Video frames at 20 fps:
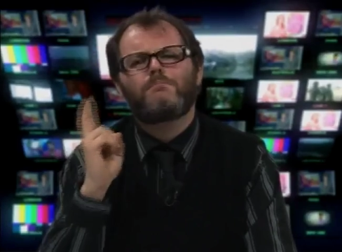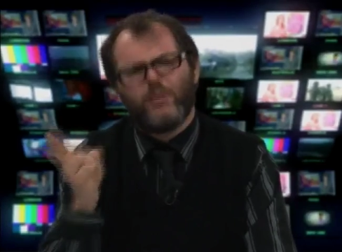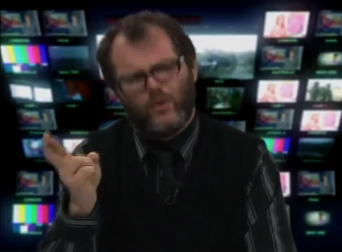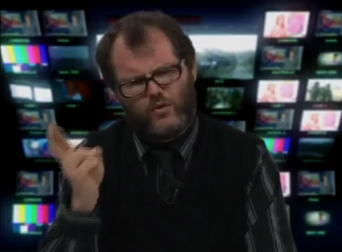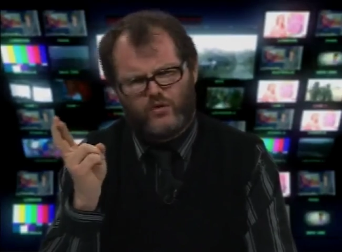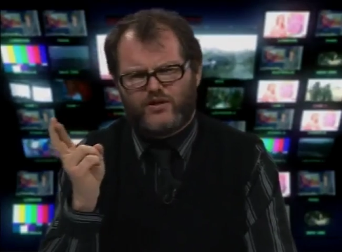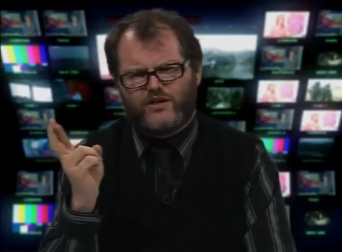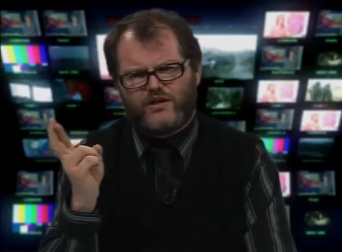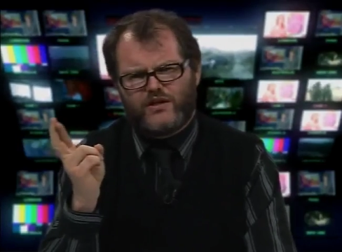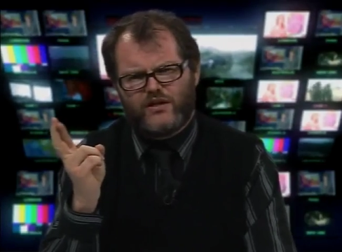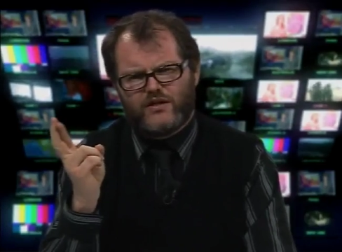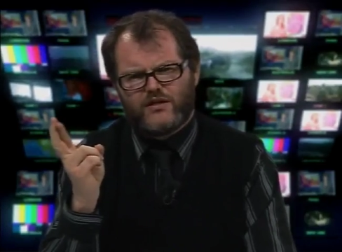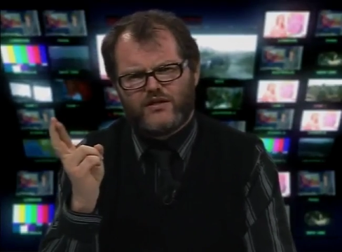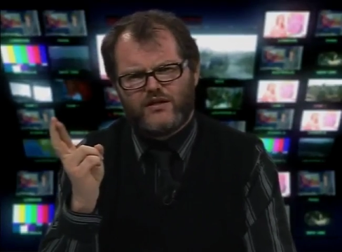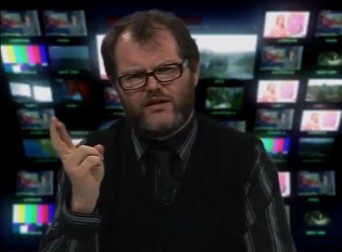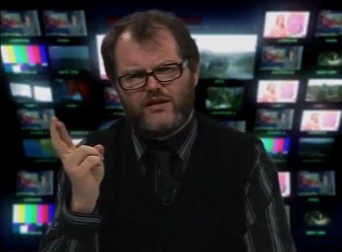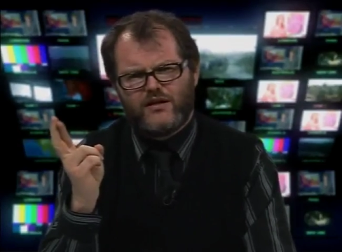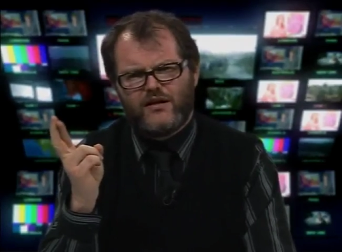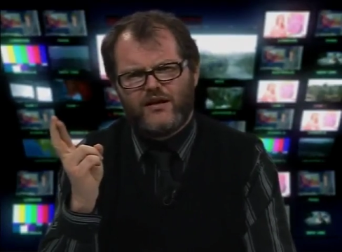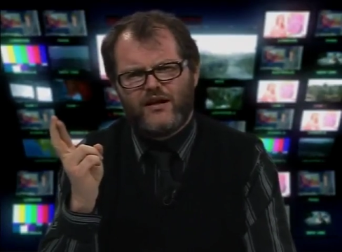
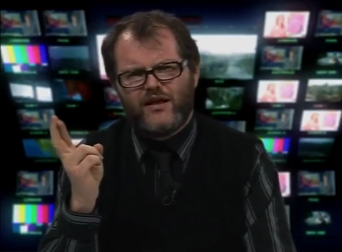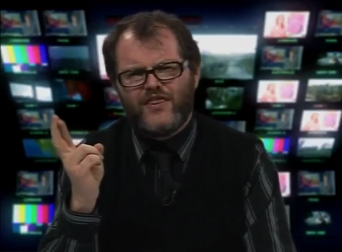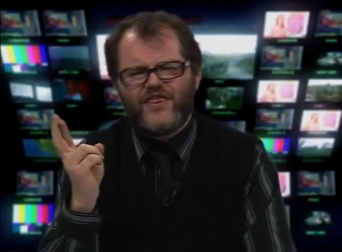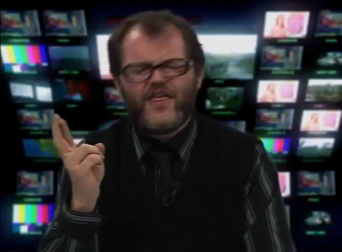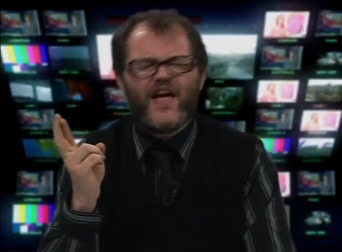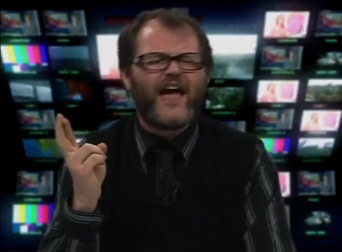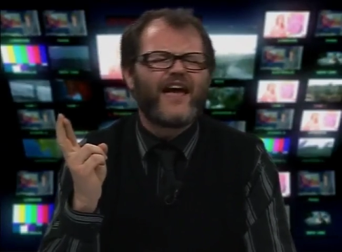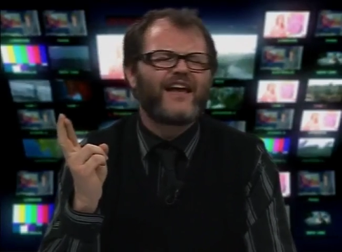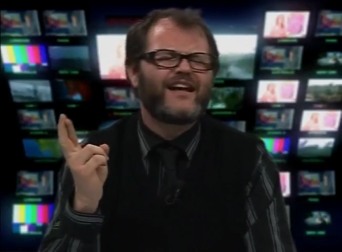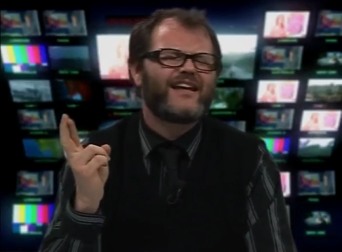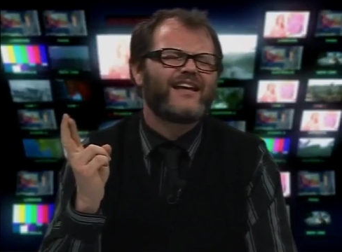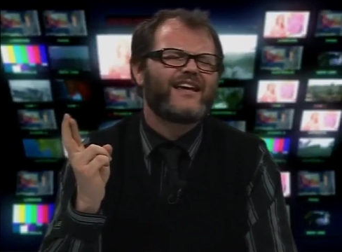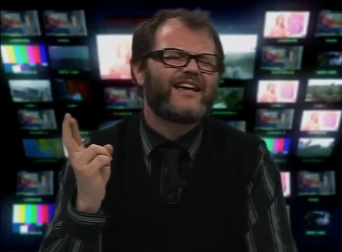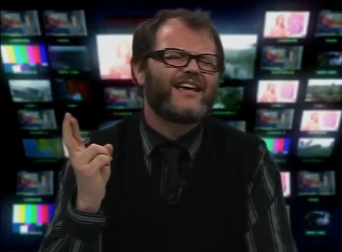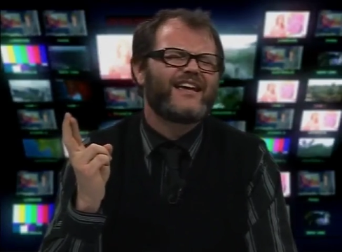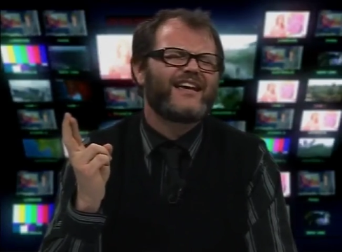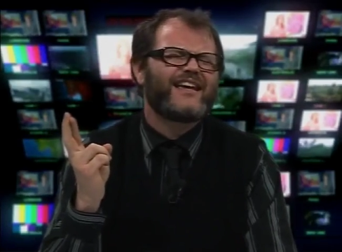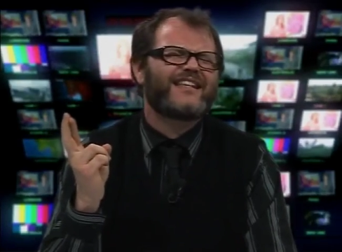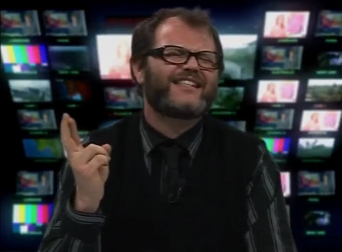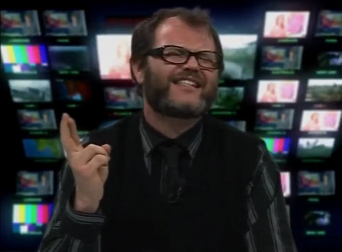Bullshit. That
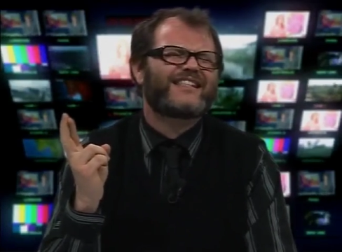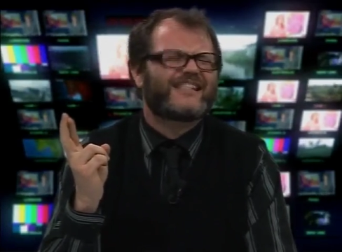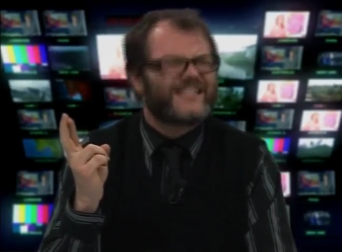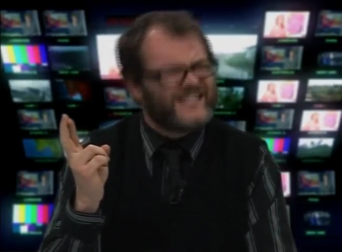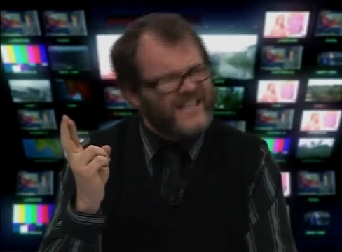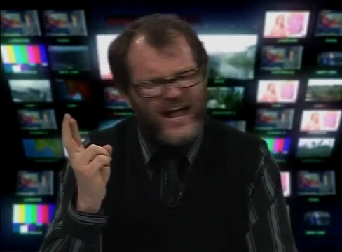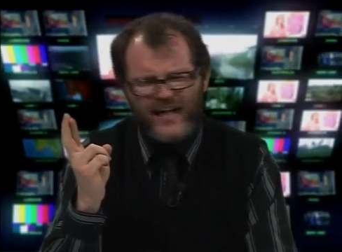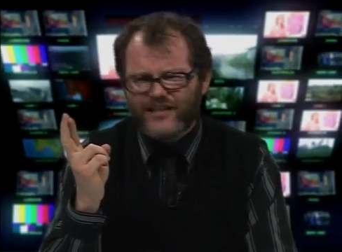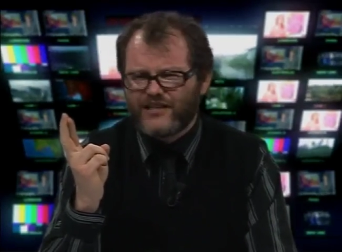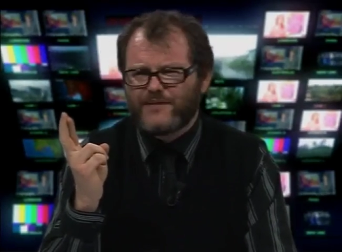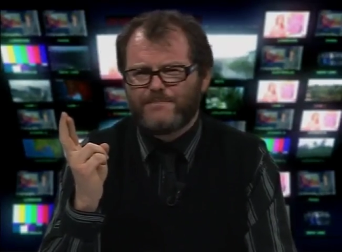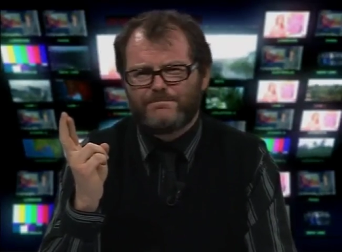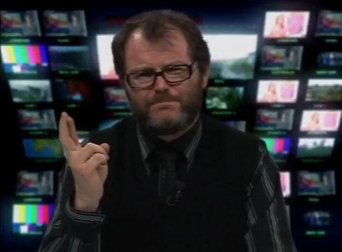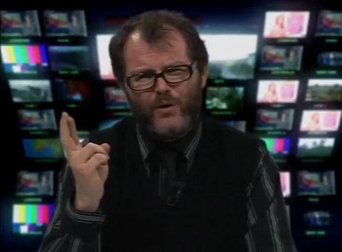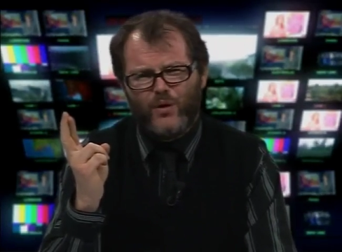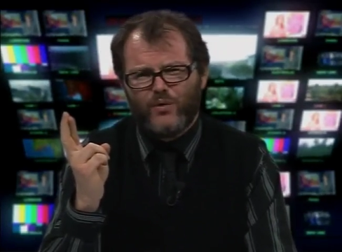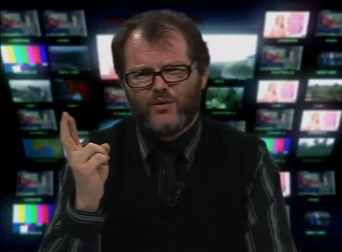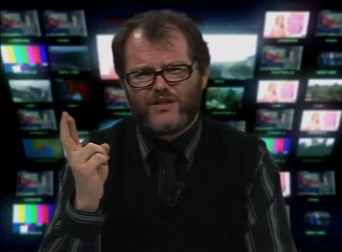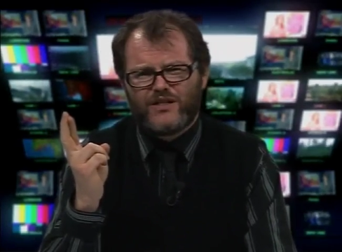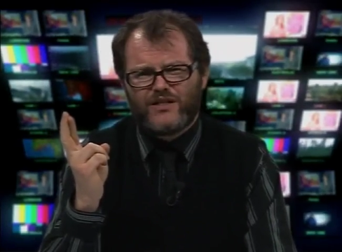is such
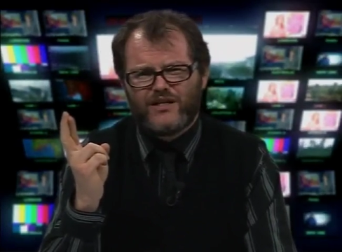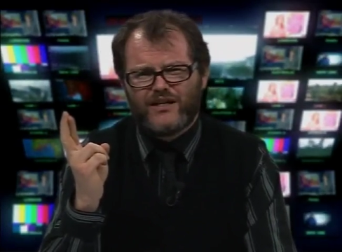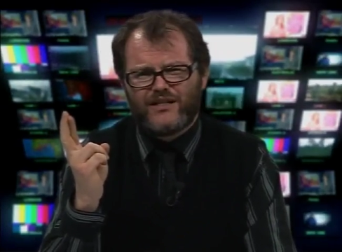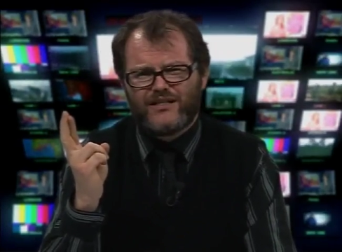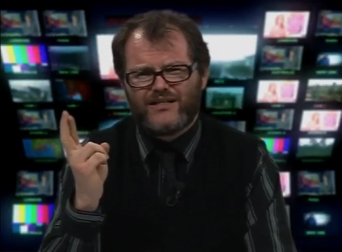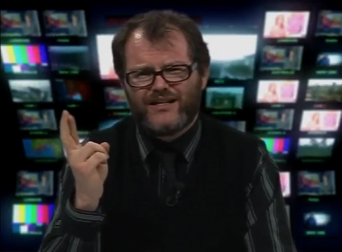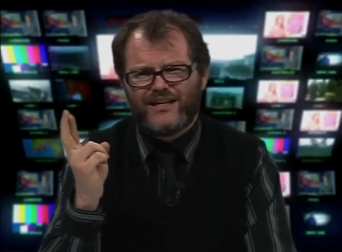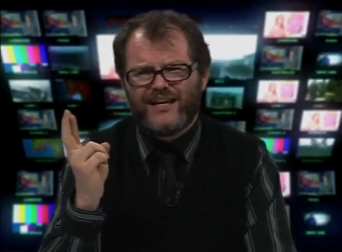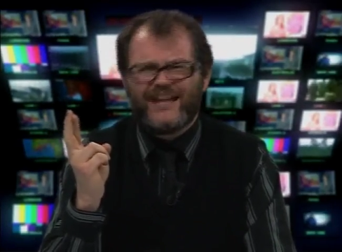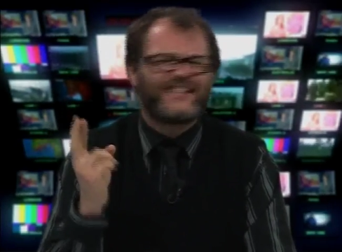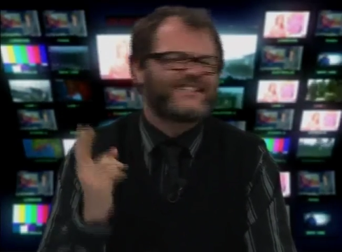bullshit.